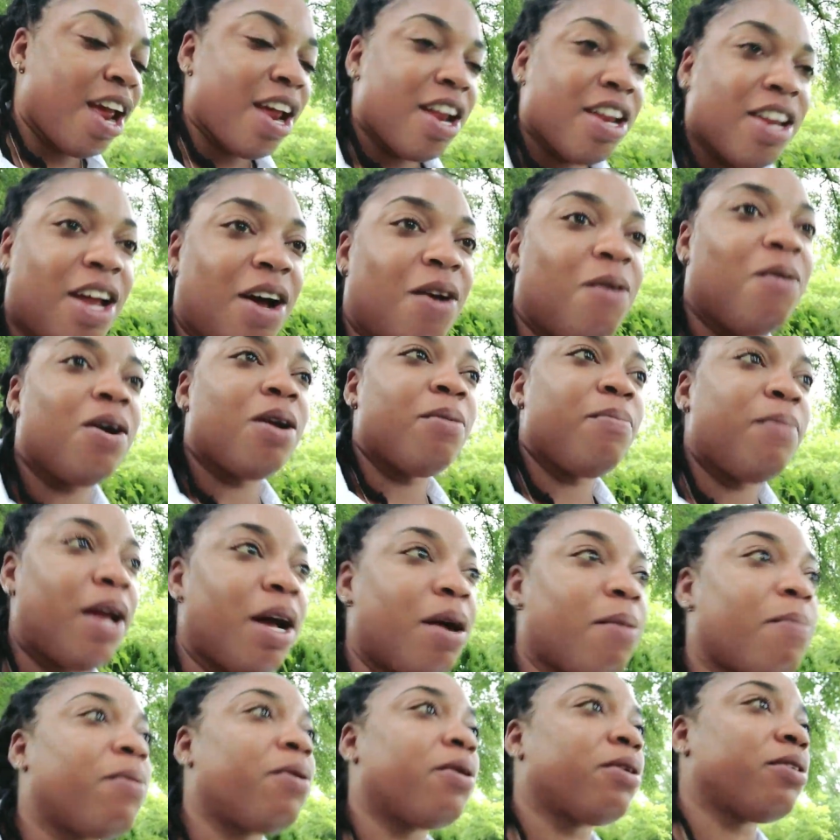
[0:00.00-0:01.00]
Not one black
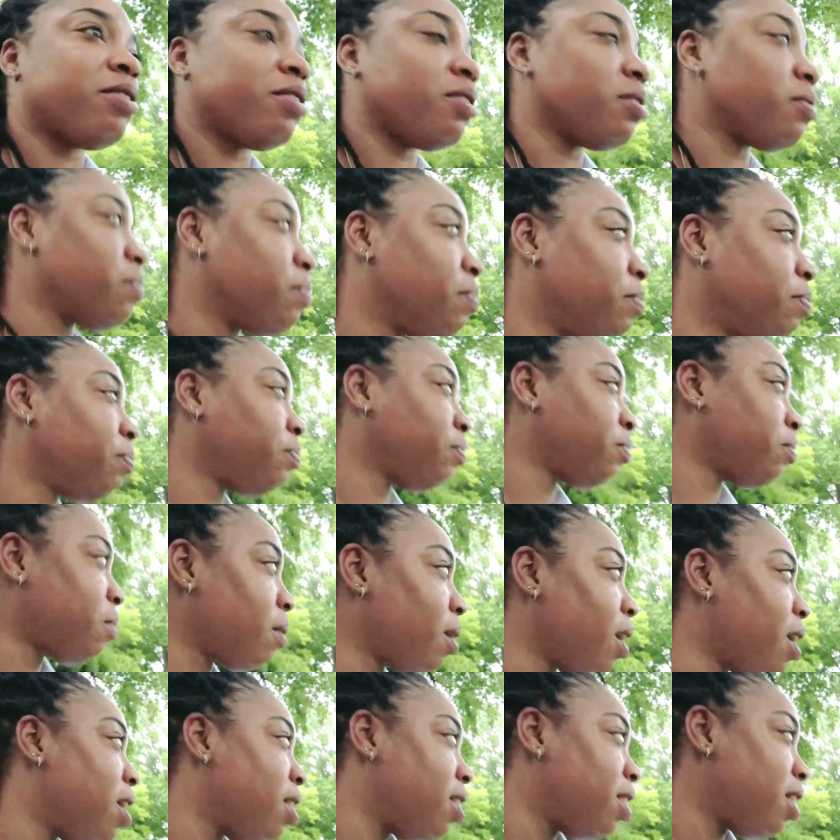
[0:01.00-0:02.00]
person.
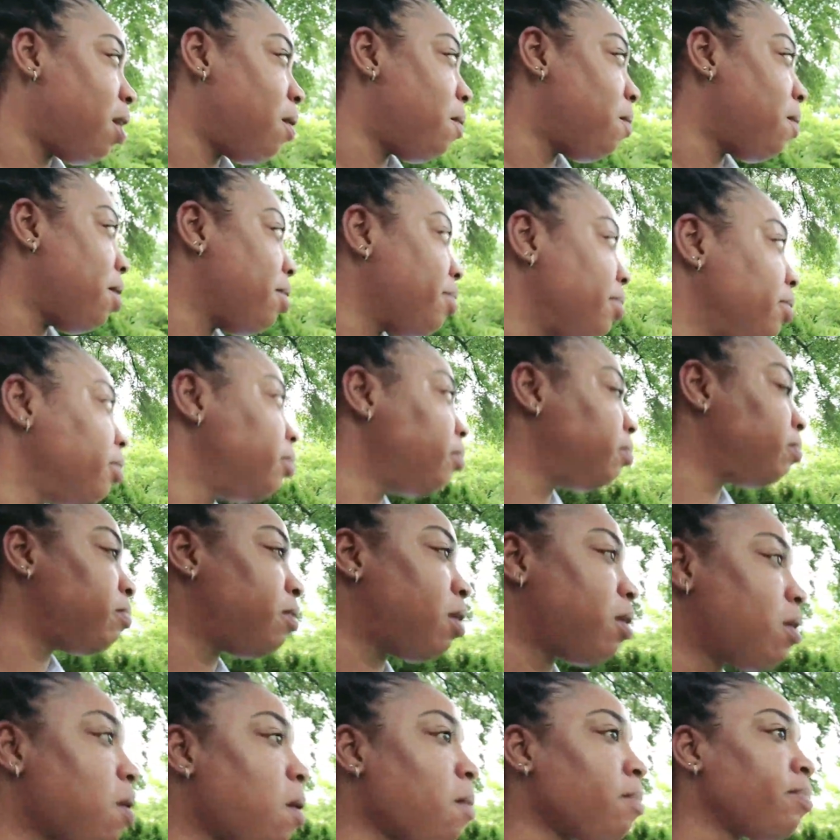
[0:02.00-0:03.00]
Not one.
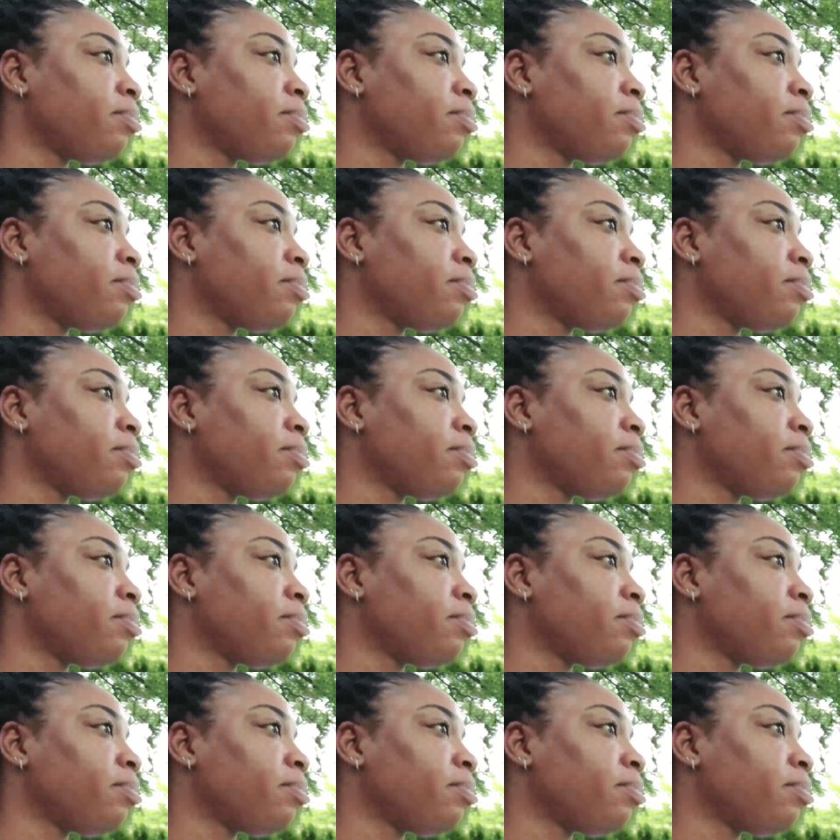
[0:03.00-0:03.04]
But,